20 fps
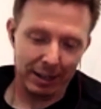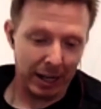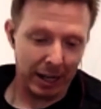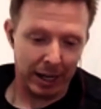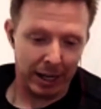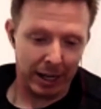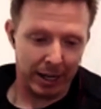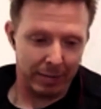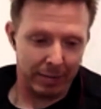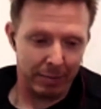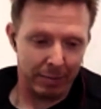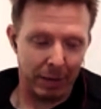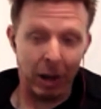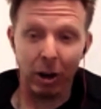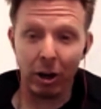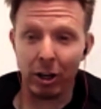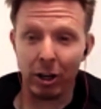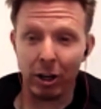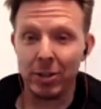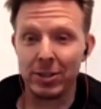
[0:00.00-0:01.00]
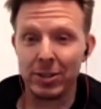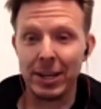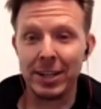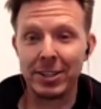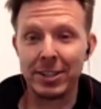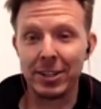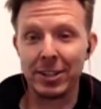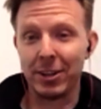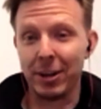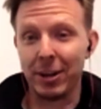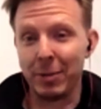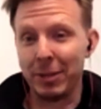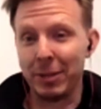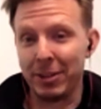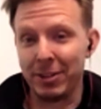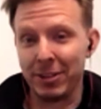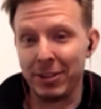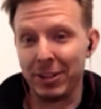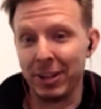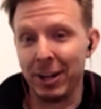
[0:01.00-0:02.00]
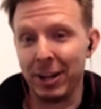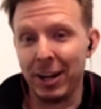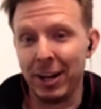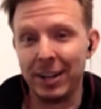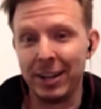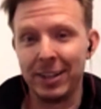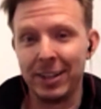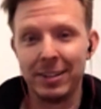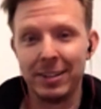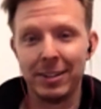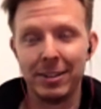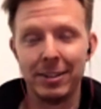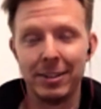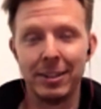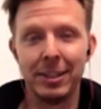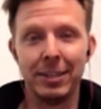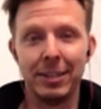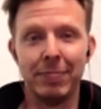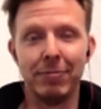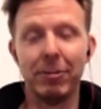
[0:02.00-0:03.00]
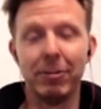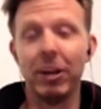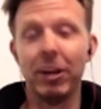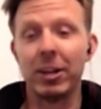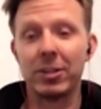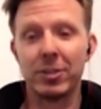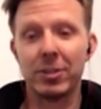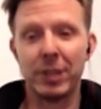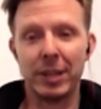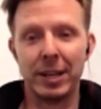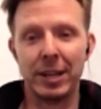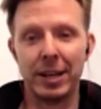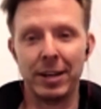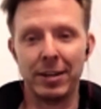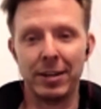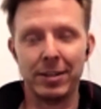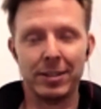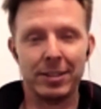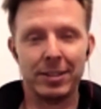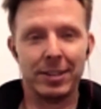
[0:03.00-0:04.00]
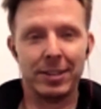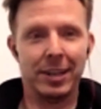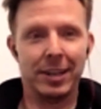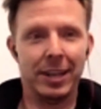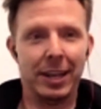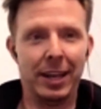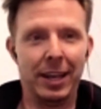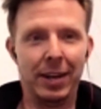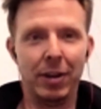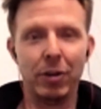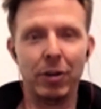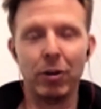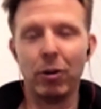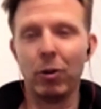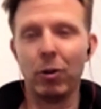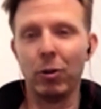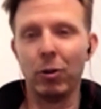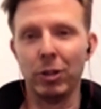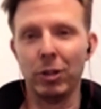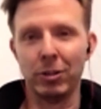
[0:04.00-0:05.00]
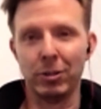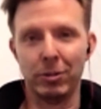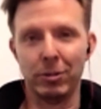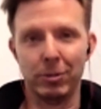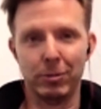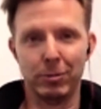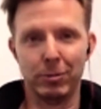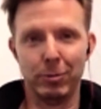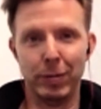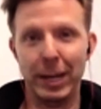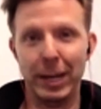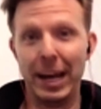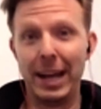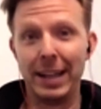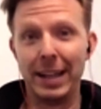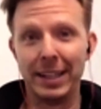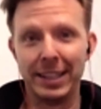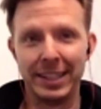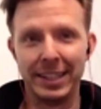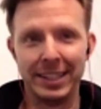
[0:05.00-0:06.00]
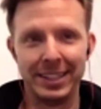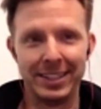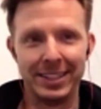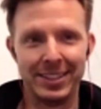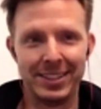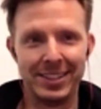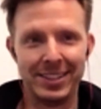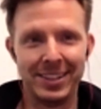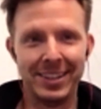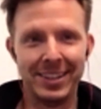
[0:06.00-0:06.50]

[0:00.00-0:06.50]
I my heart goes out to her. I mean, there's a lot uh, in flux right now, and her whole little reality is